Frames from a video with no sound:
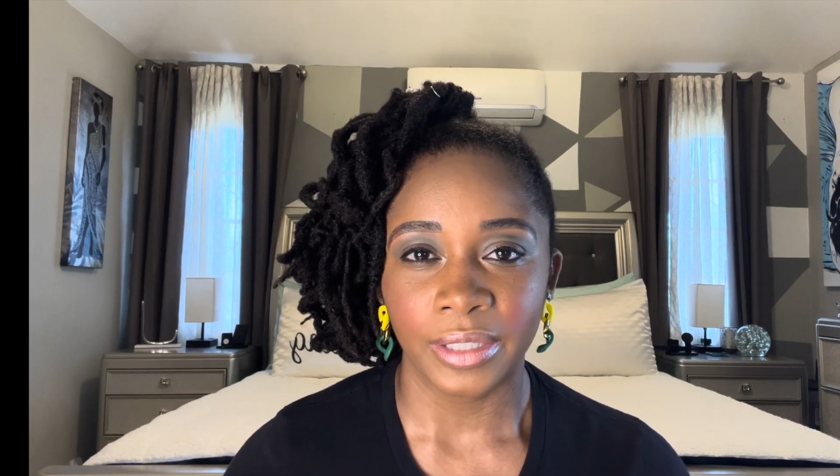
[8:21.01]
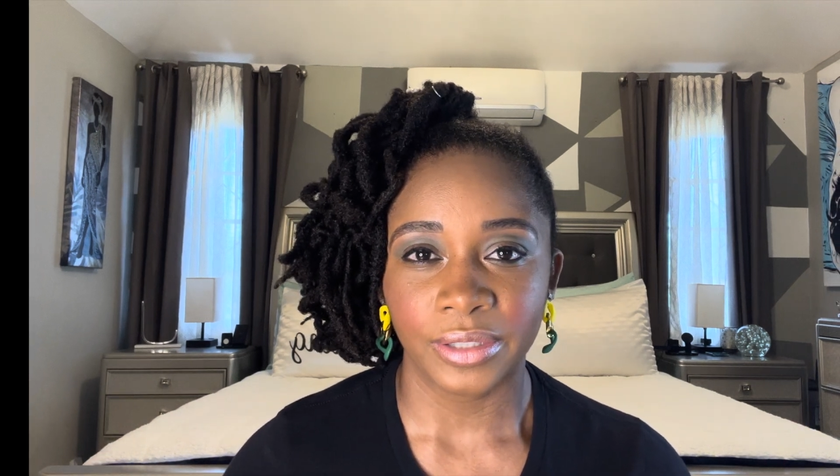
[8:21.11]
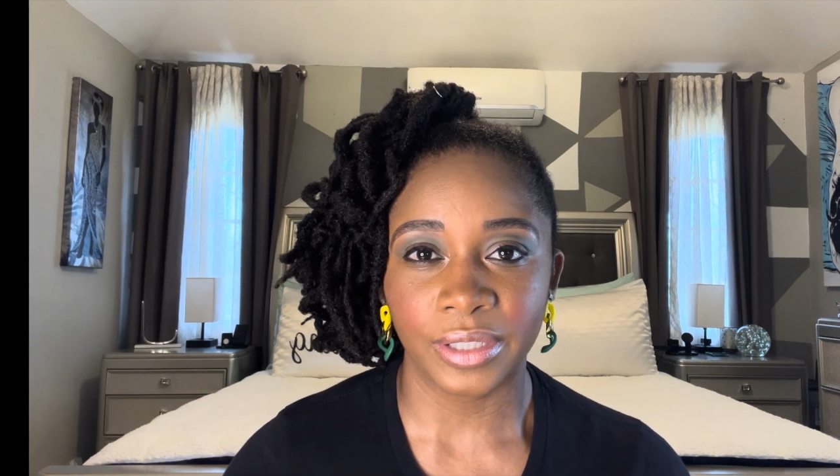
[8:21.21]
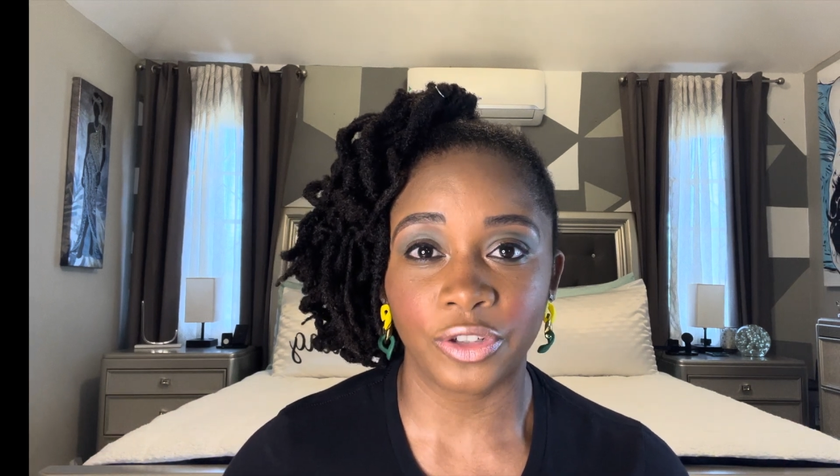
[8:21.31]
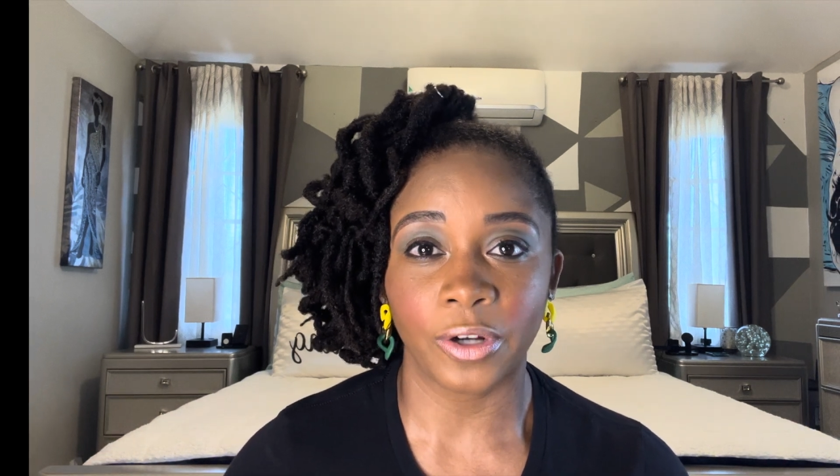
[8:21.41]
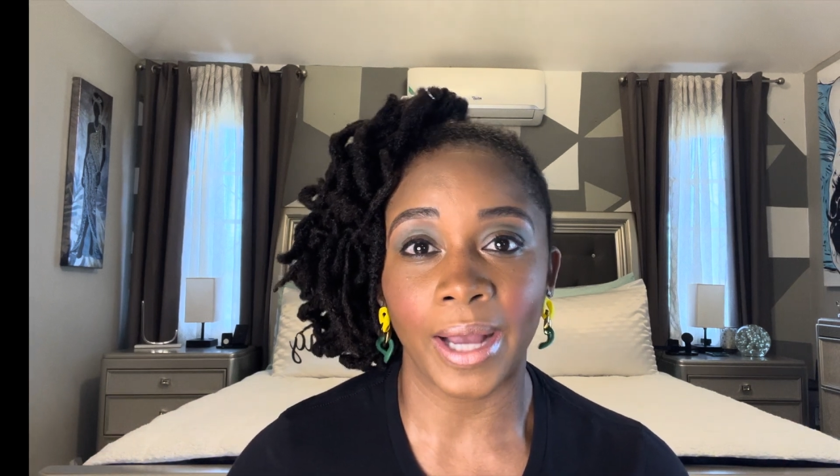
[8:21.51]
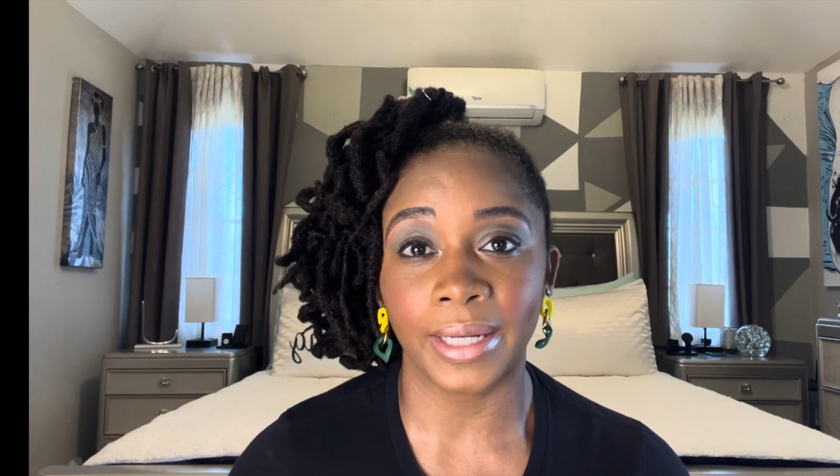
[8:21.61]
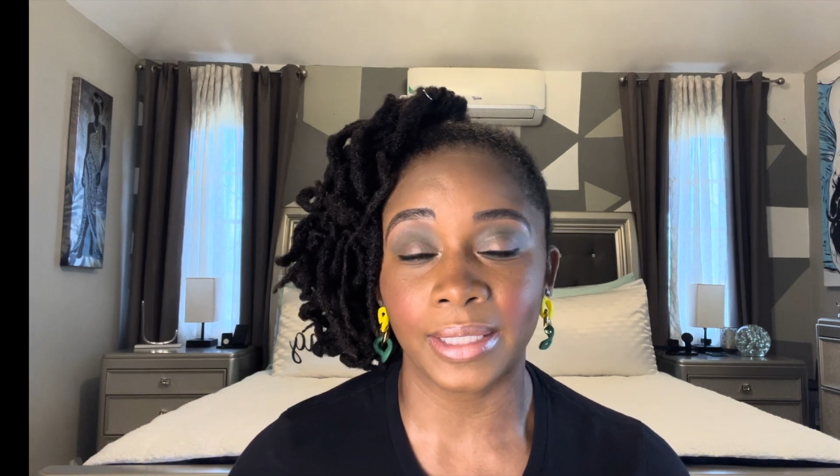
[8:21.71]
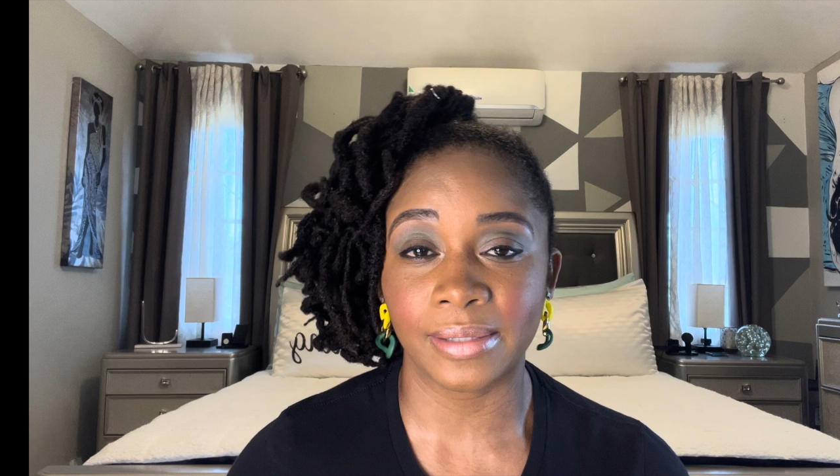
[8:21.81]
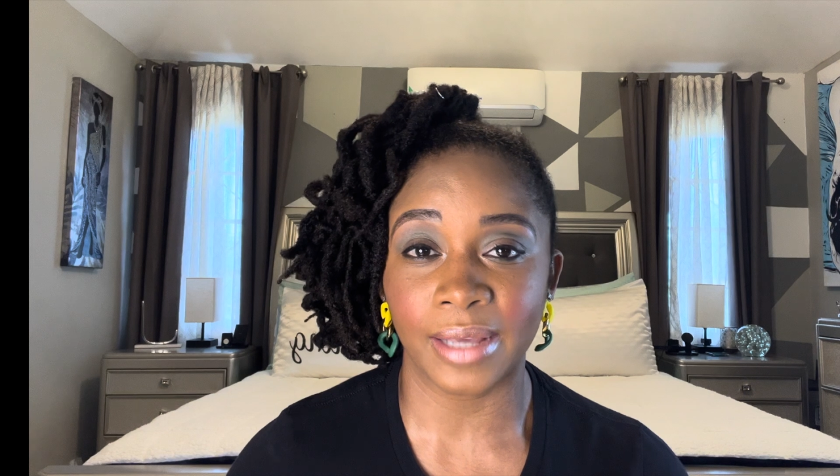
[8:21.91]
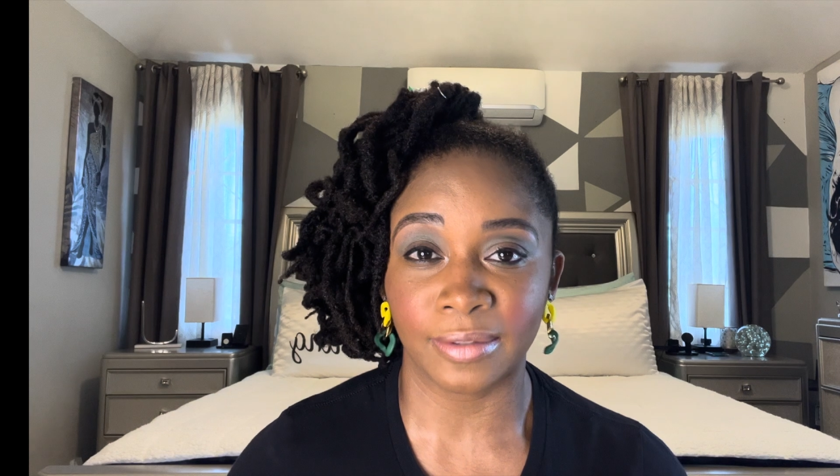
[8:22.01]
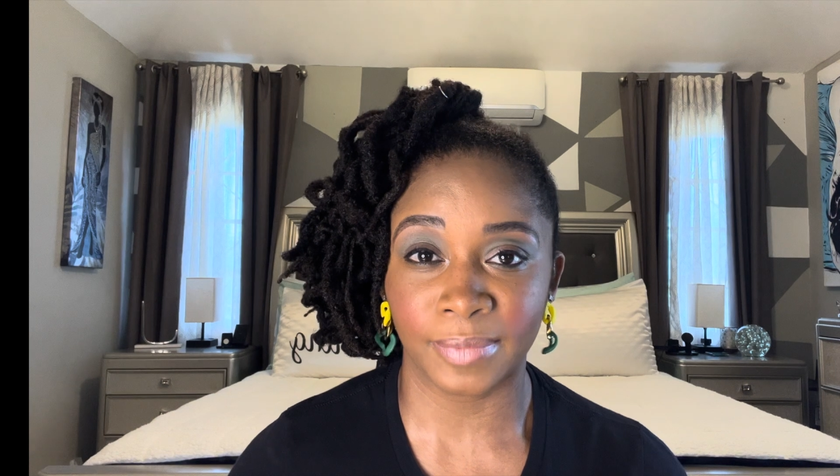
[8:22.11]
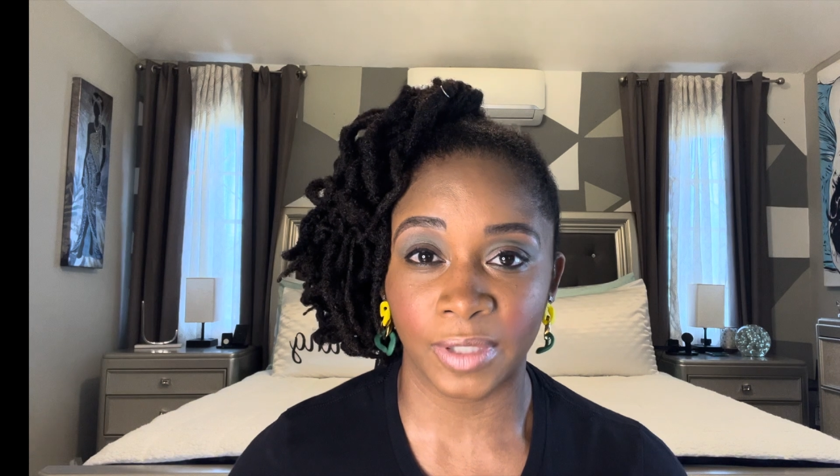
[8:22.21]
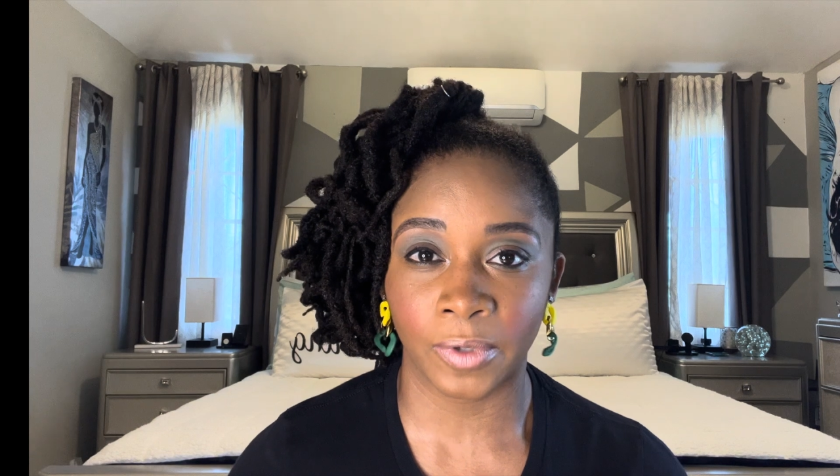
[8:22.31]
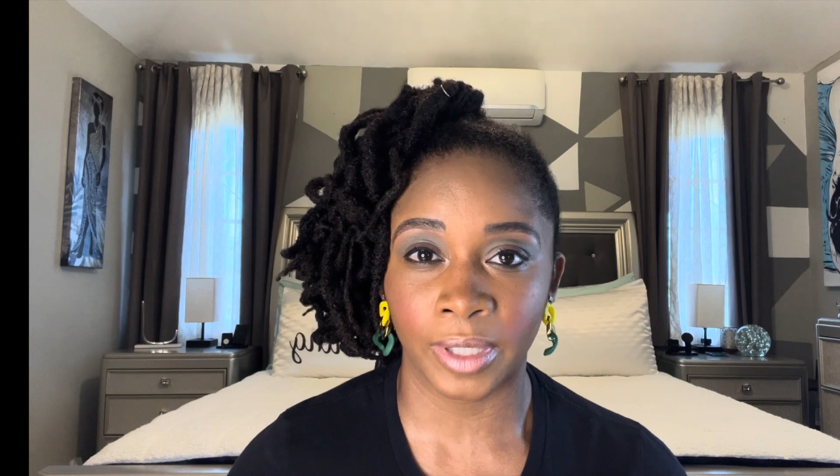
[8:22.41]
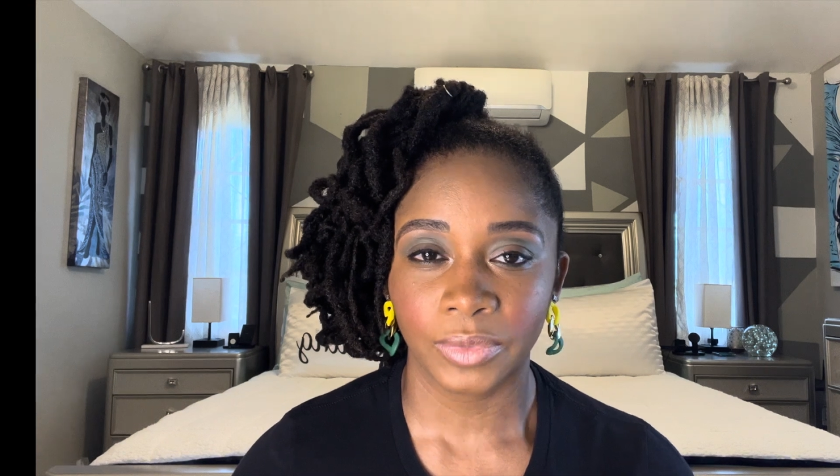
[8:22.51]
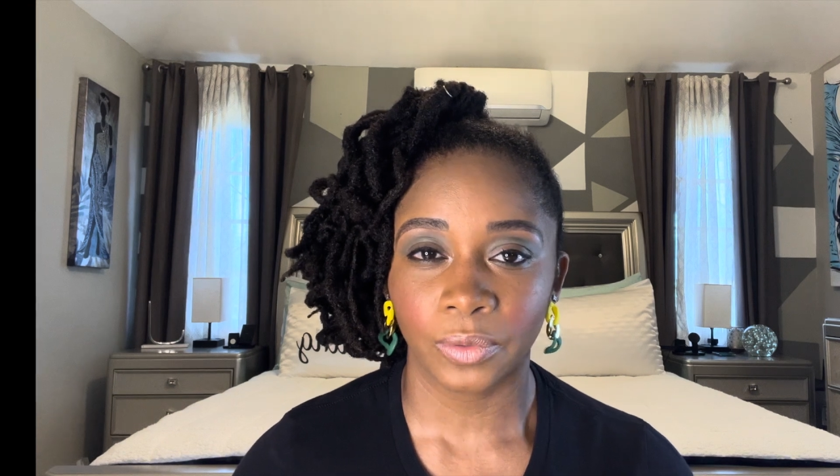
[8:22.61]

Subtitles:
to try to send me one.